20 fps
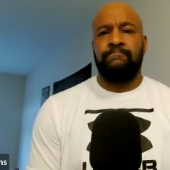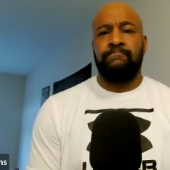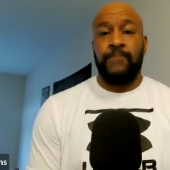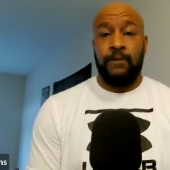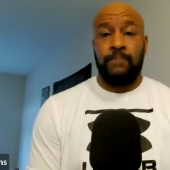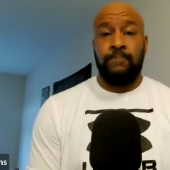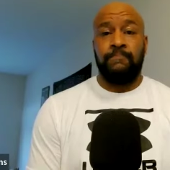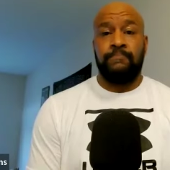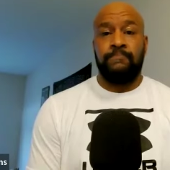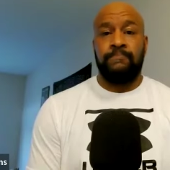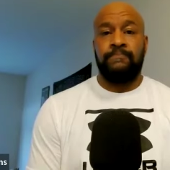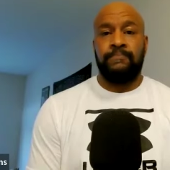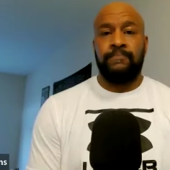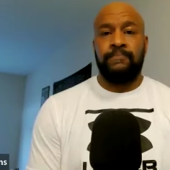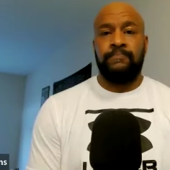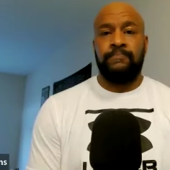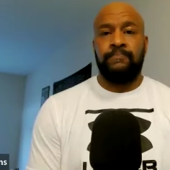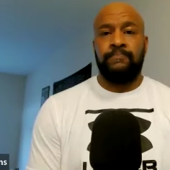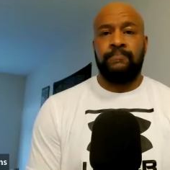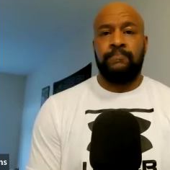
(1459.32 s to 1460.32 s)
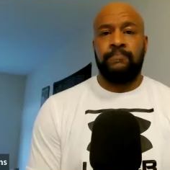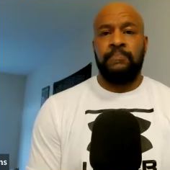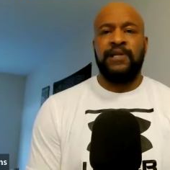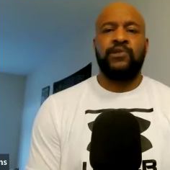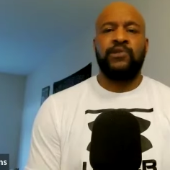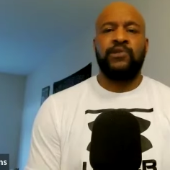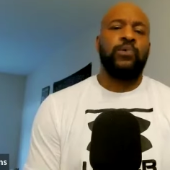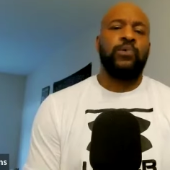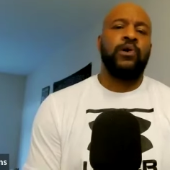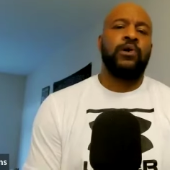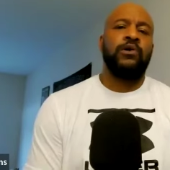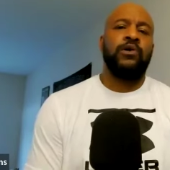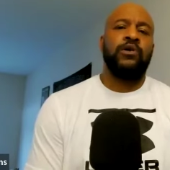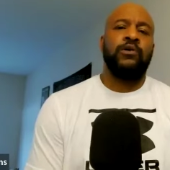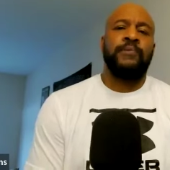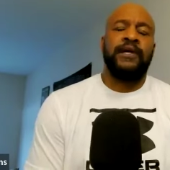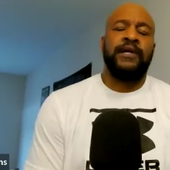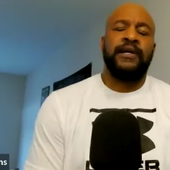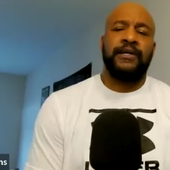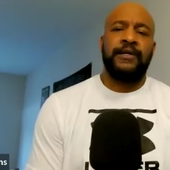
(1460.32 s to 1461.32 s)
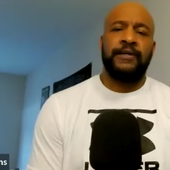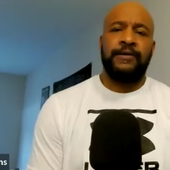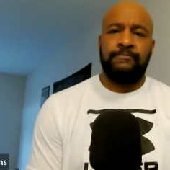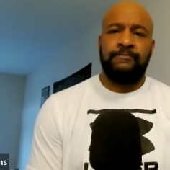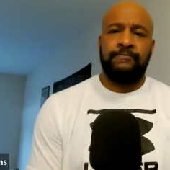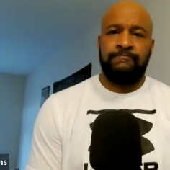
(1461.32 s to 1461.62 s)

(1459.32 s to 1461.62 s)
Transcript: Yep. Made us walk home naked.